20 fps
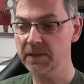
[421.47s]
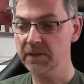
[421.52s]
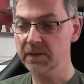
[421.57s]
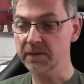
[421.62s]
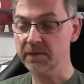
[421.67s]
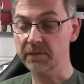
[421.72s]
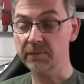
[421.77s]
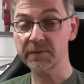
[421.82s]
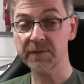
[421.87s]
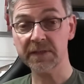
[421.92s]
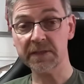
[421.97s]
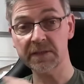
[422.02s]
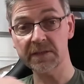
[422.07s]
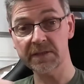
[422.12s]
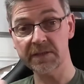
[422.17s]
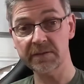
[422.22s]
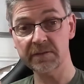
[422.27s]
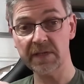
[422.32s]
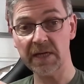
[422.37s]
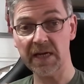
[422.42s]
because I was going to
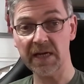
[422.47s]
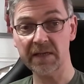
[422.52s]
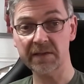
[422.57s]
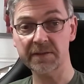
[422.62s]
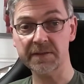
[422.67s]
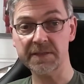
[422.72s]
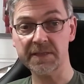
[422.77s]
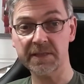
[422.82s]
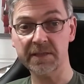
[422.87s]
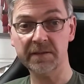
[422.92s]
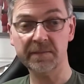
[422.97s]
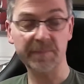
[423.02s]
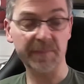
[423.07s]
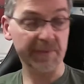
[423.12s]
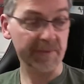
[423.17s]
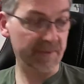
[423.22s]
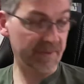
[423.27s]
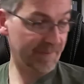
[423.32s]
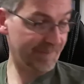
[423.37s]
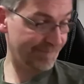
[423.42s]
do the Hunter
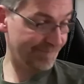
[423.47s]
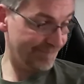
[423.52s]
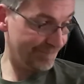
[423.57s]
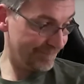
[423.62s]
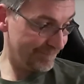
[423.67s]
but